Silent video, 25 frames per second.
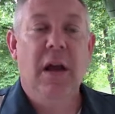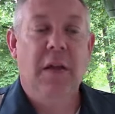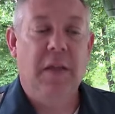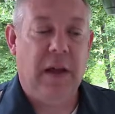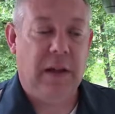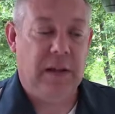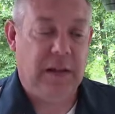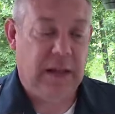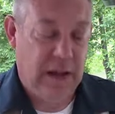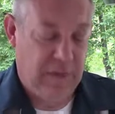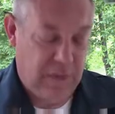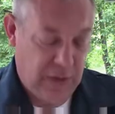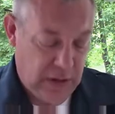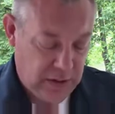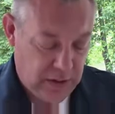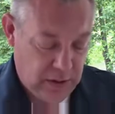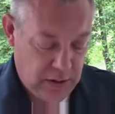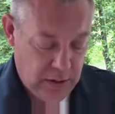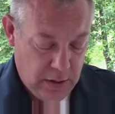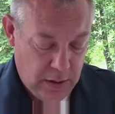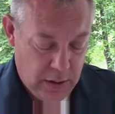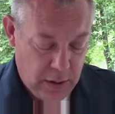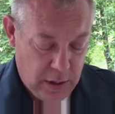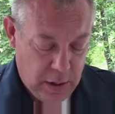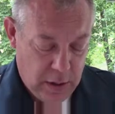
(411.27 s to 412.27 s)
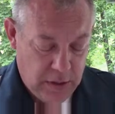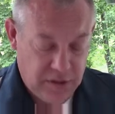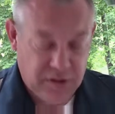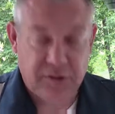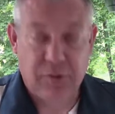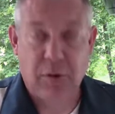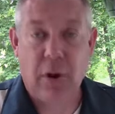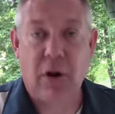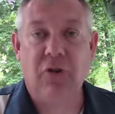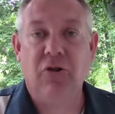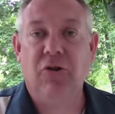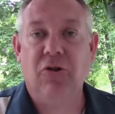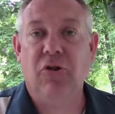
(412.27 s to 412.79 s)
that give it
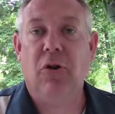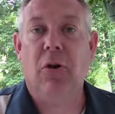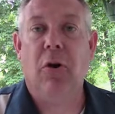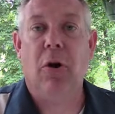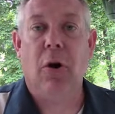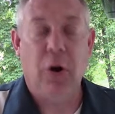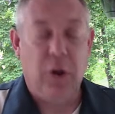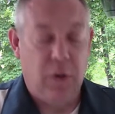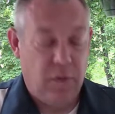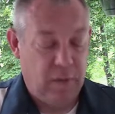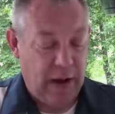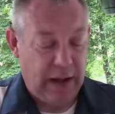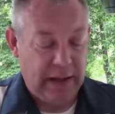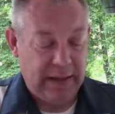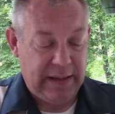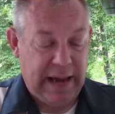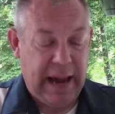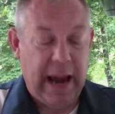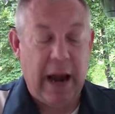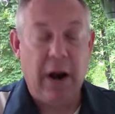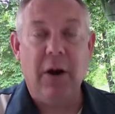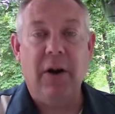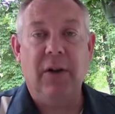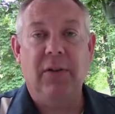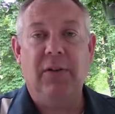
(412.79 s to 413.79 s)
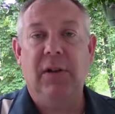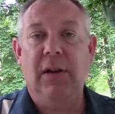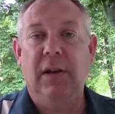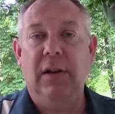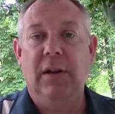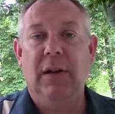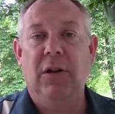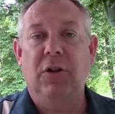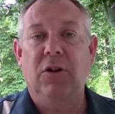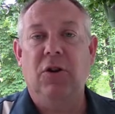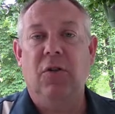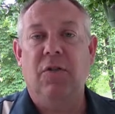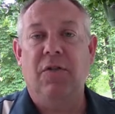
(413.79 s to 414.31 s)
structure, or you've got
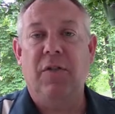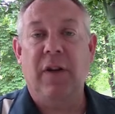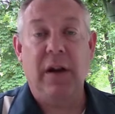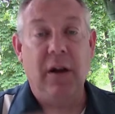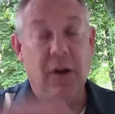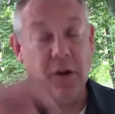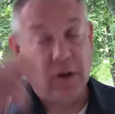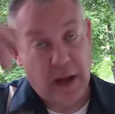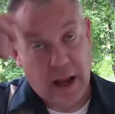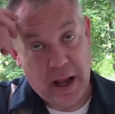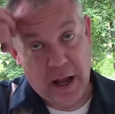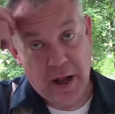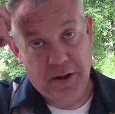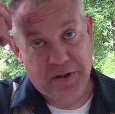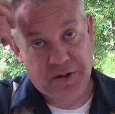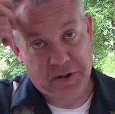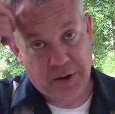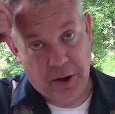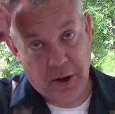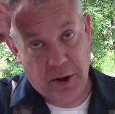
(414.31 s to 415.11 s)
keratin in your fingernails or